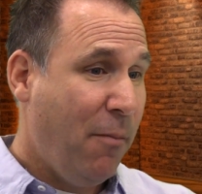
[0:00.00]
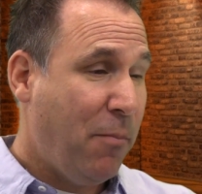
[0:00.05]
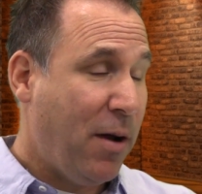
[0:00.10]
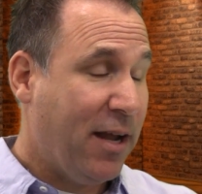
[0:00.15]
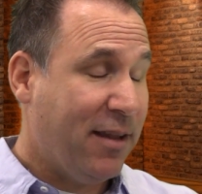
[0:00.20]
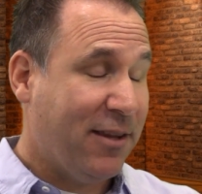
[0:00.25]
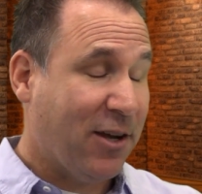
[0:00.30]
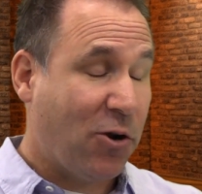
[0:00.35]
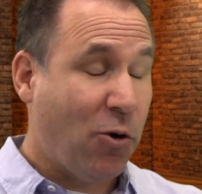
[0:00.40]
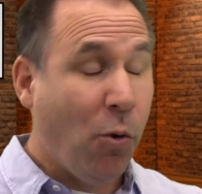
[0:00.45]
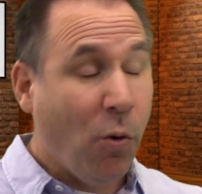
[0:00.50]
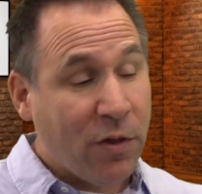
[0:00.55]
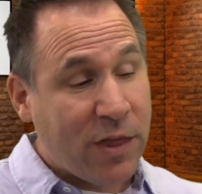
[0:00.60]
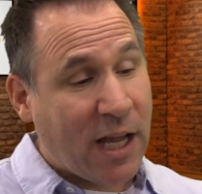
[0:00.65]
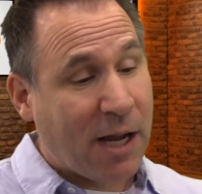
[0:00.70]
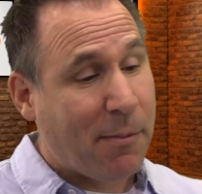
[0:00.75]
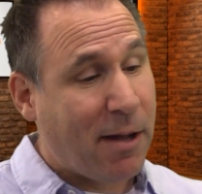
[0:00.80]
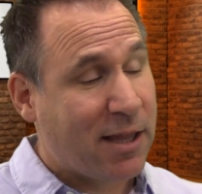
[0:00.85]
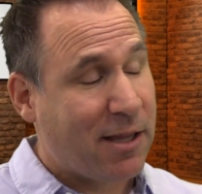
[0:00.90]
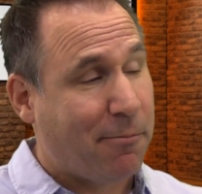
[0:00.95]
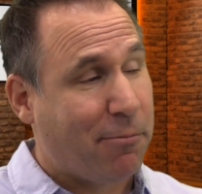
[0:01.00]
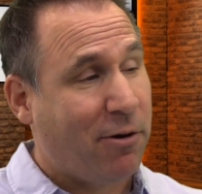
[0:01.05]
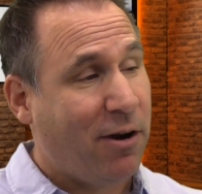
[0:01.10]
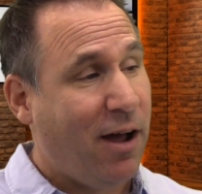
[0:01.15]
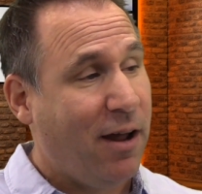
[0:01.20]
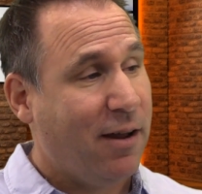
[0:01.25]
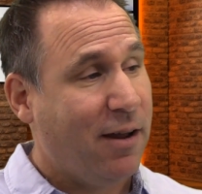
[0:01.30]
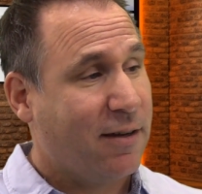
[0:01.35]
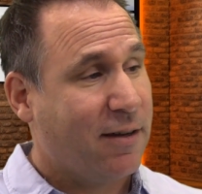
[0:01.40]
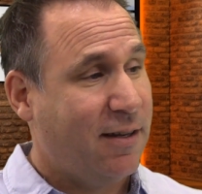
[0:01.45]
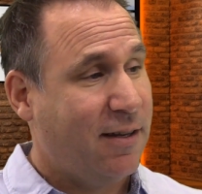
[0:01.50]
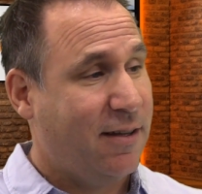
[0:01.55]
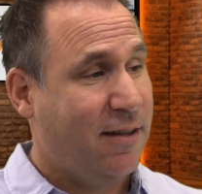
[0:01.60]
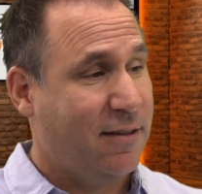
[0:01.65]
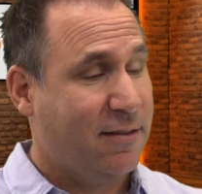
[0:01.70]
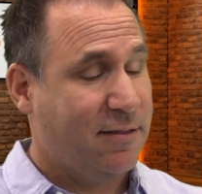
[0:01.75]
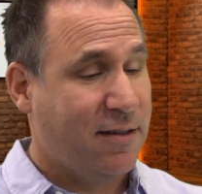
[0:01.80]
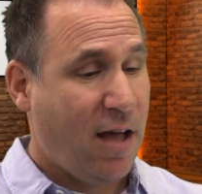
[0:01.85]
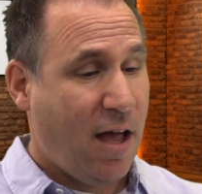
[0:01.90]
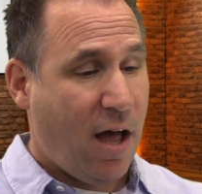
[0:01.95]
But the cool thing about the product
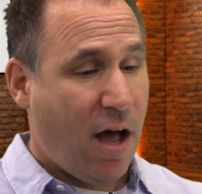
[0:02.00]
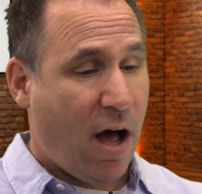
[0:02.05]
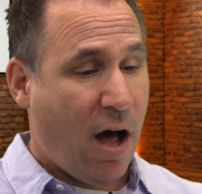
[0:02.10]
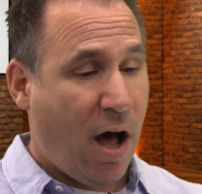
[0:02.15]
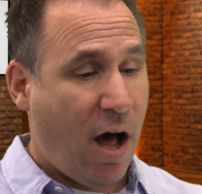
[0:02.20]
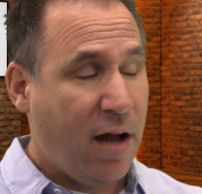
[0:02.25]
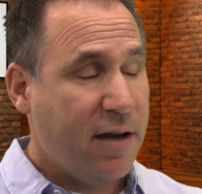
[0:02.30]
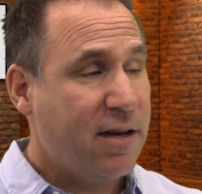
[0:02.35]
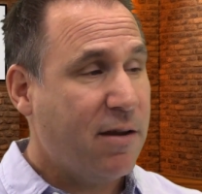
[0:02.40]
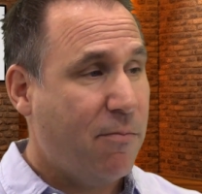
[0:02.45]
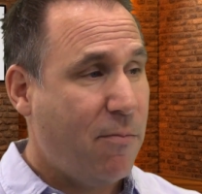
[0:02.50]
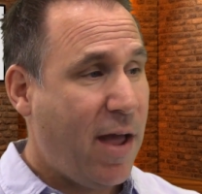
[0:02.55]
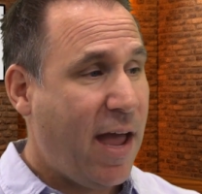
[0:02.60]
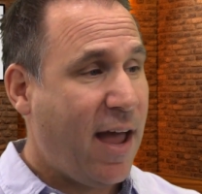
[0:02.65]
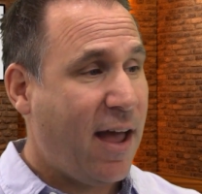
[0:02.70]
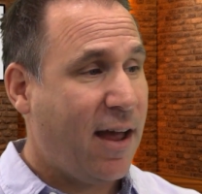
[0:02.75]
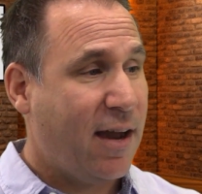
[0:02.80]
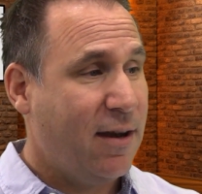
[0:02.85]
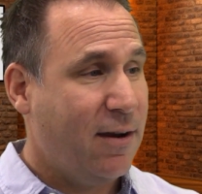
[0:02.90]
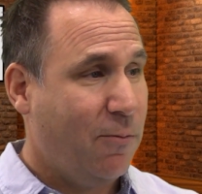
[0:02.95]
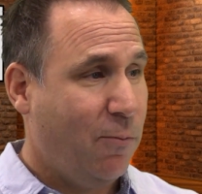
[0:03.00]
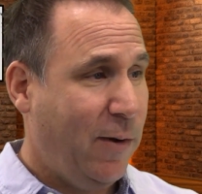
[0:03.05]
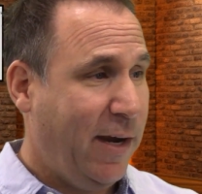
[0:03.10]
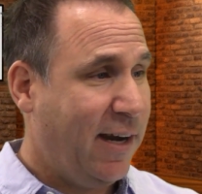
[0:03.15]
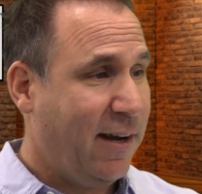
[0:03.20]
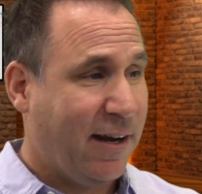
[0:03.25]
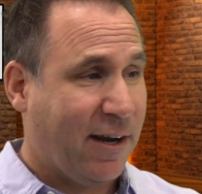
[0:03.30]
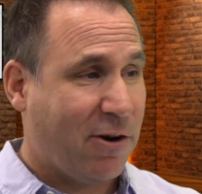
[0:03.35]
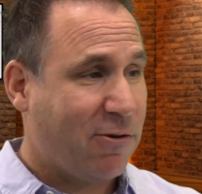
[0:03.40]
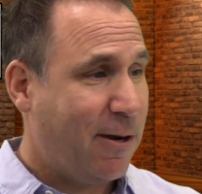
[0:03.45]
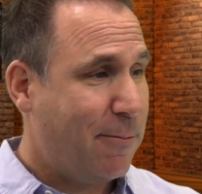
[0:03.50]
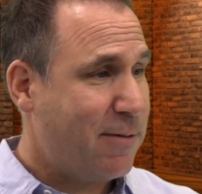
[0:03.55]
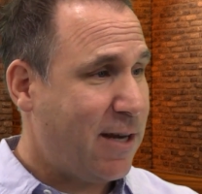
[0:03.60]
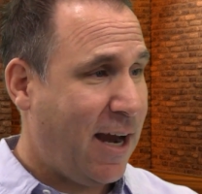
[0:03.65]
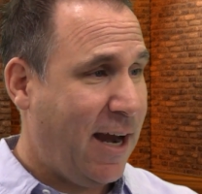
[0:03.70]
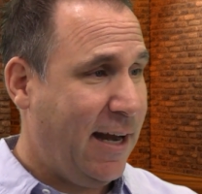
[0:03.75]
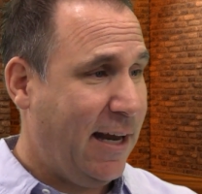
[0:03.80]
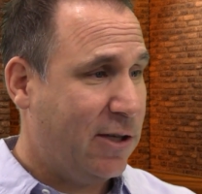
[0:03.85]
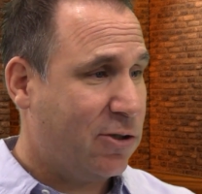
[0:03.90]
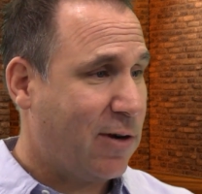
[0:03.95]
is on demand, we can encrypt
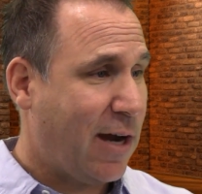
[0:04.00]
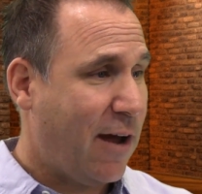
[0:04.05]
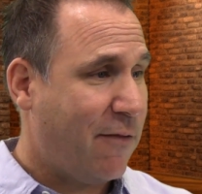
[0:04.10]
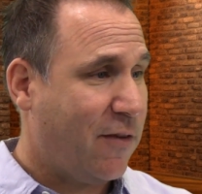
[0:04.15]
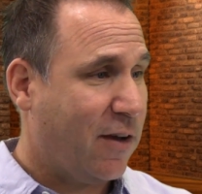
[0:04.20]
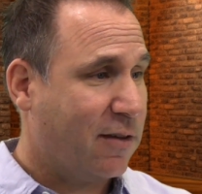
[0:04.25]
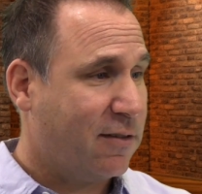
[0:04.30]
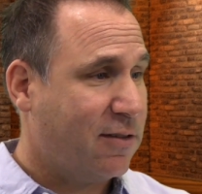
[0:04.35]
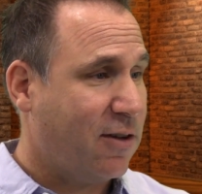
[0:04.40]
any traffic.